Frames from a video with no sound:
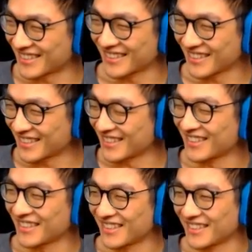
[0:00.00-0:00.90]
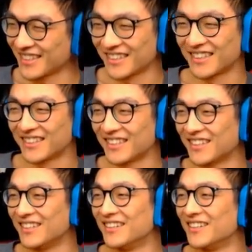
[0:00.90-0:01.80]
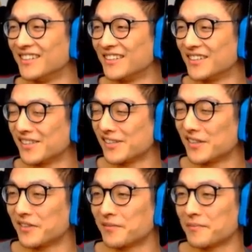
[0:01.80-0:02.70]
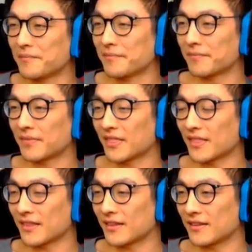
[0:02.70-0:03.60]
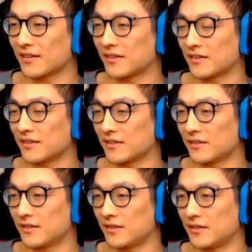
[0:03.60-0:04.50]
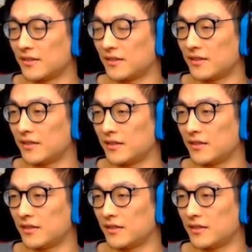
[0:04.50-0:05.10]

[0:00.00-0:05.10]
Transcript: [no speech]